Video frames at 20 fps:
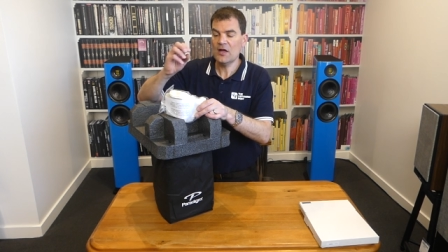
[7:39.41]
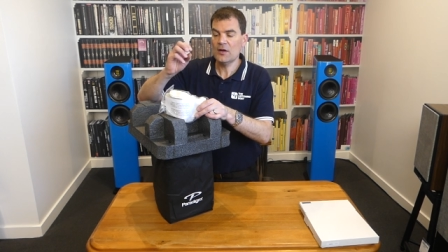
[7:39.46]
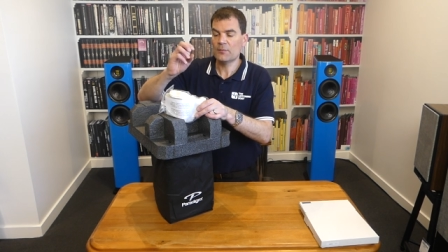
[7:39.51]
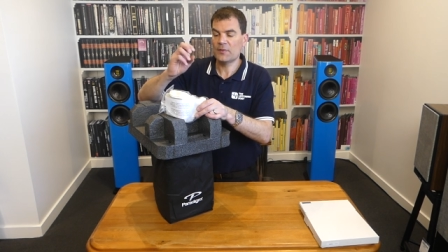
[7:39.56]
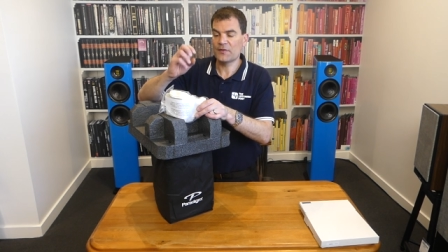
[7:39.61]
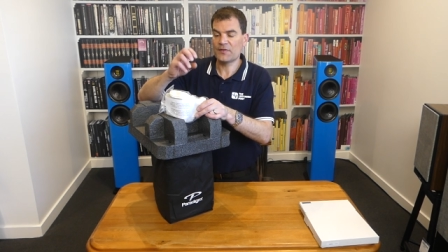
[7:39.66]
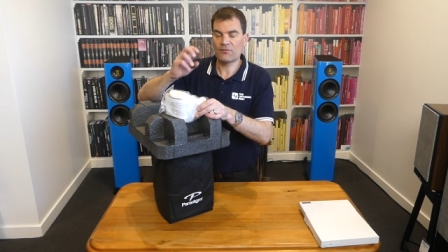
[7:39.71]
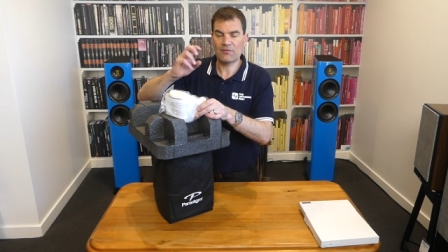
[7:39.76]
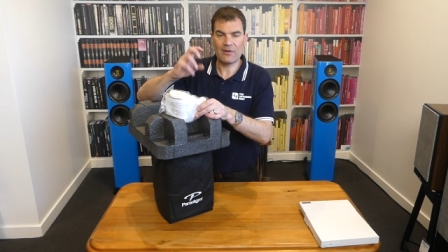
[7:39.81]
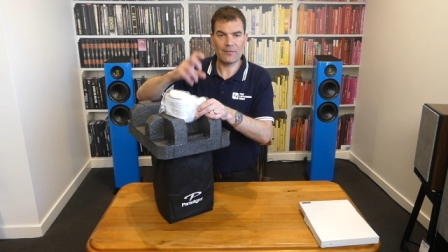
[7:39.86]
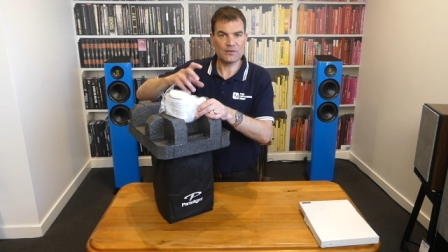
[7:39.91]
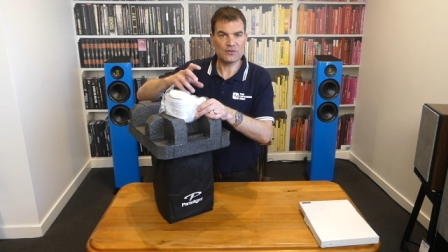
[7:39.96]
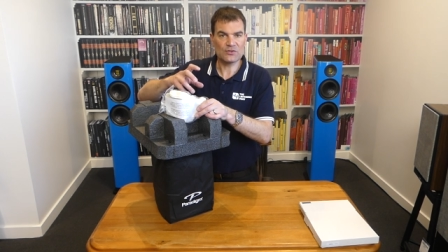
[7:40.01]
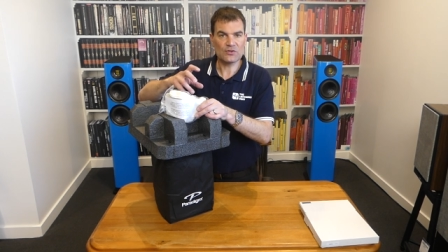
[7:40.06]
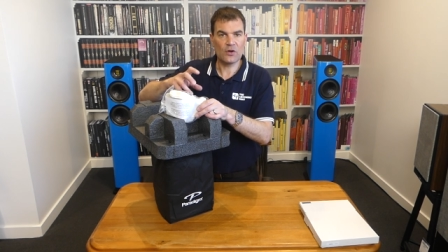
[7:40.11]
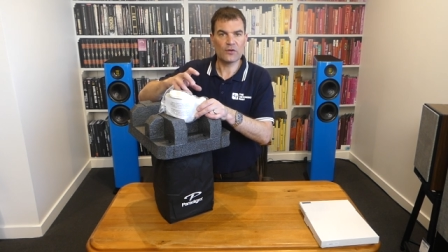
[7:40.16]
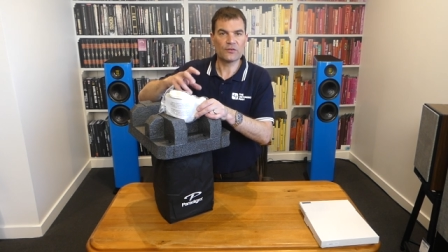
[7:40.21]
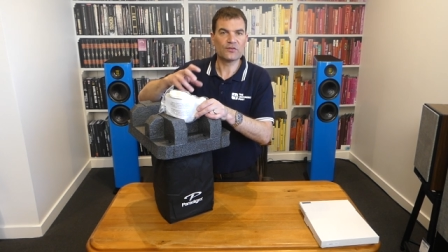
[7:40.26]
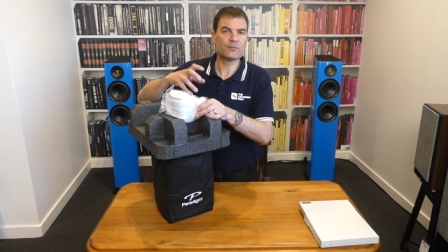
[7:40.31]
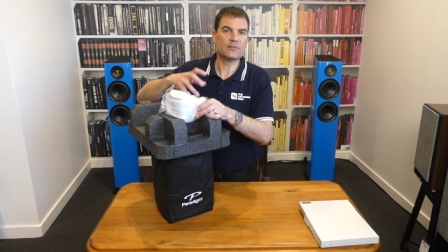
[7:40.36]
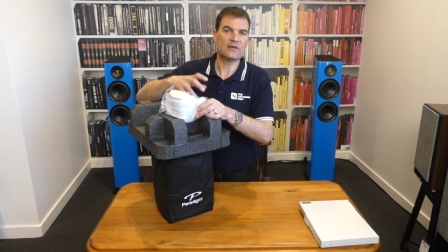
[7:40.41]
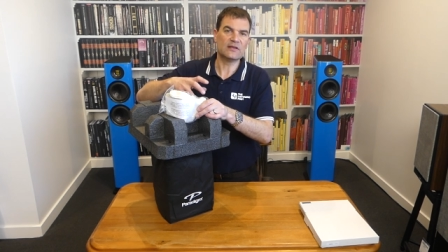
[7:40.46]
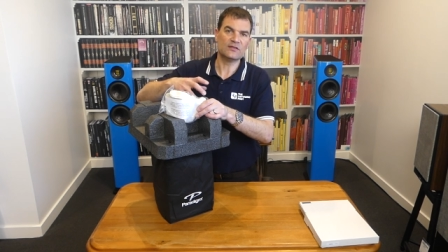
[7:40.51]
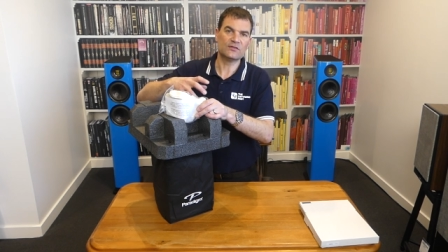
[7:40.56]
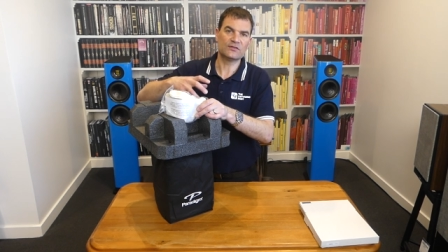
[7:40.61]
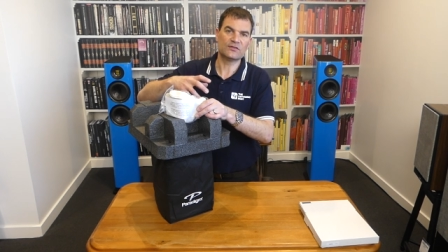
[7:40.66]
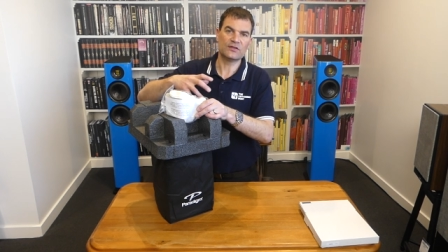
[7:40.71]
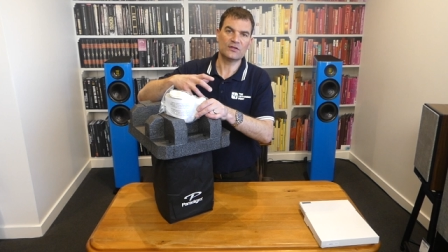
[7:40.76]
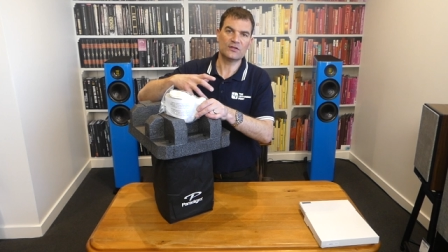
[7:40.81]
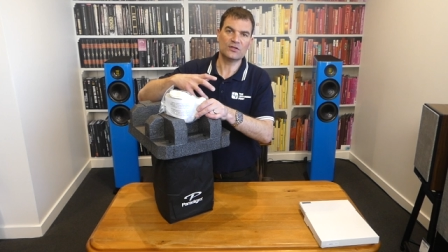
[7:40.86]
but the rubber dots
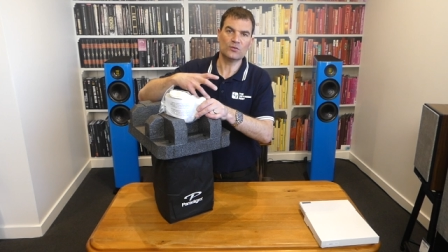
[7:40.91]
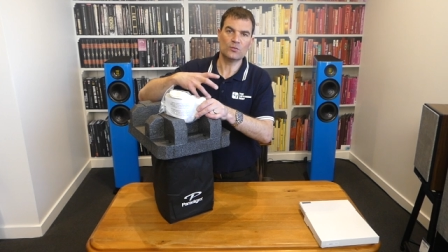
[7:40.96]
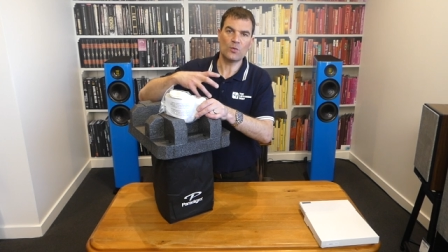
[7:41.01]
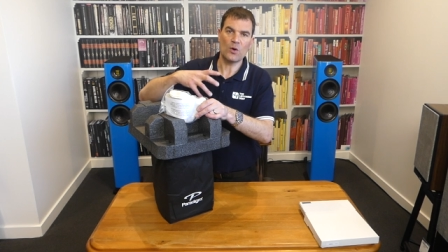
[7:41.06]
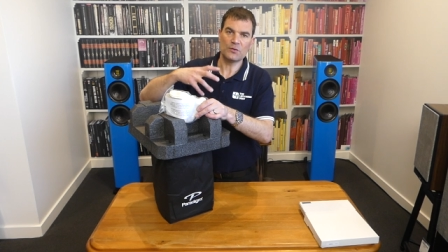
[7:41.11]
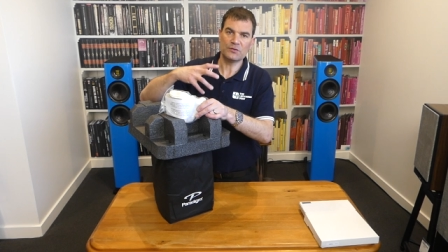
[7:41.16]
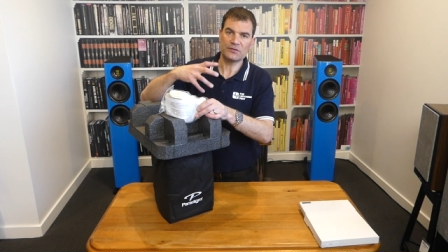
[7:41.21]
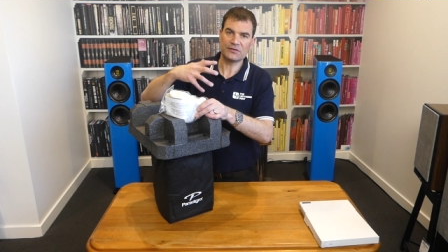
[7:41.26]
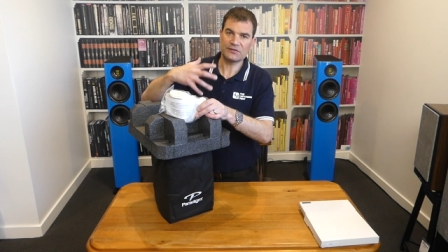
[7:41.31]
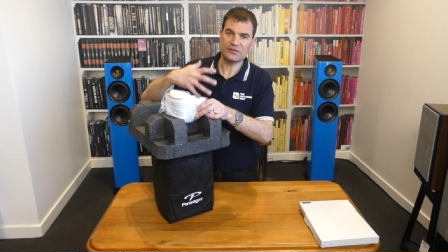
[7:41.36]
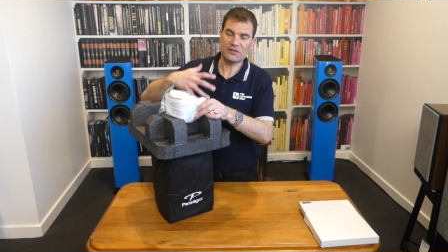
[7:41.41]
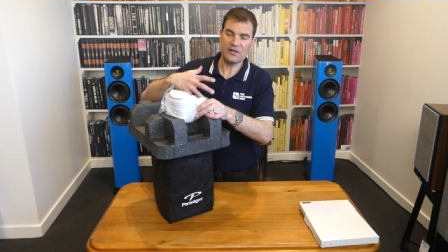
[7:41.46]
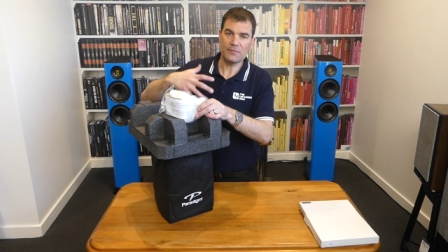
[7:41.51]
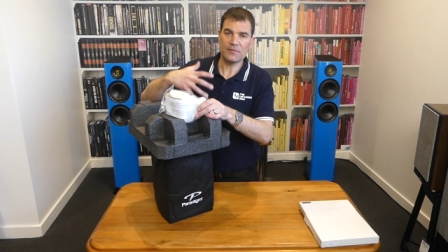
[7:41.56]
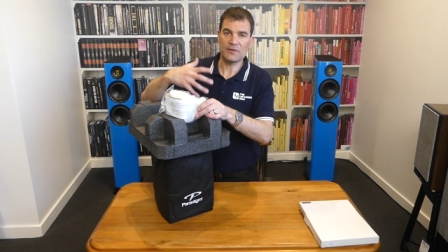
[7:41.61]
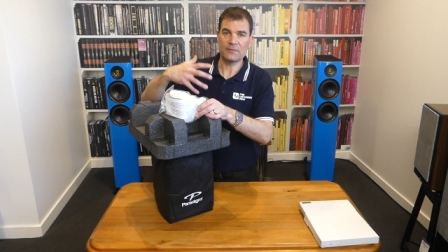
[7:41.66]
means that you won't slip